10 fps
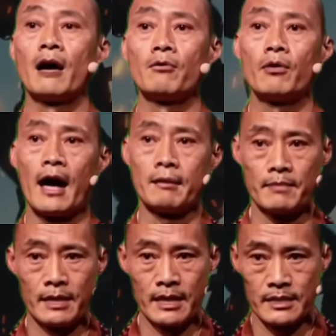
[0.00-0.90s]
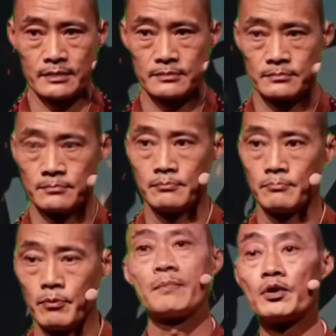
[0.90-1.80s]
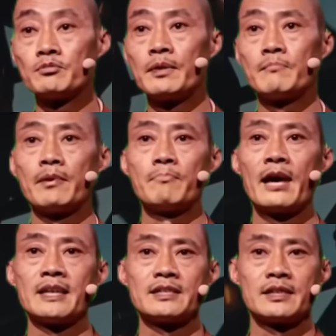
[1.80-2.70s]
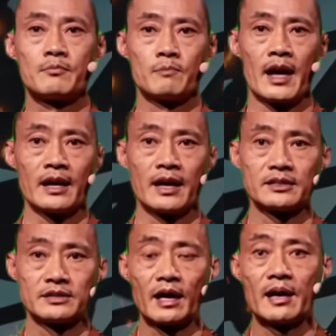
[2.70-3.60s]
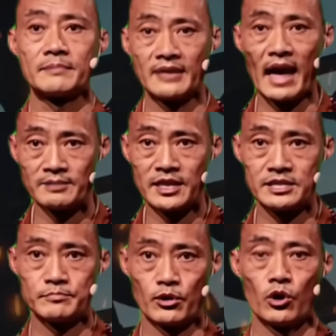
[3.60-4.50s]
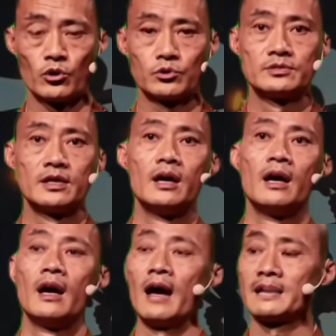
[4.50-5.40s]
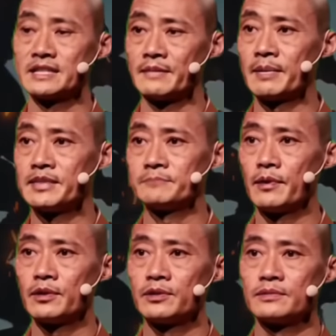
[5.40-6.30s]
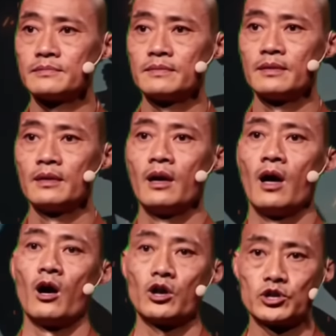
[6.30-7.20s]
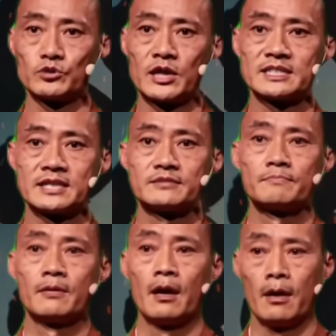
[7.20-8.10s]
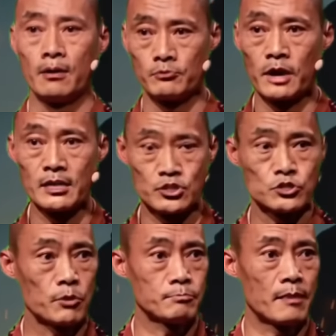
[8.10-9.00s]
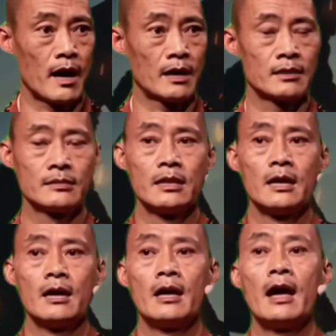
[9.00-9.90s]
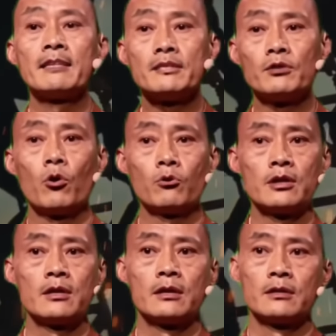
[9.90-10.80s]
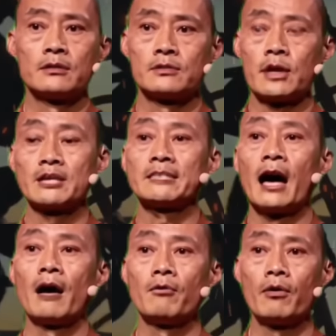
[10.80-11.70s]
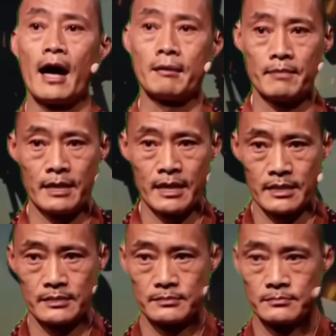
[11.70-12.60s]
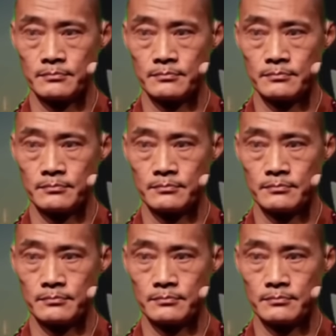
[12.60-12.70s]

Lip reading: When they're with you, do they feel braver, calmer, more grounded? Do they feel like the best version of themselves is possible again? That's the mark of someone who builds love, not just feels it. Because love isn't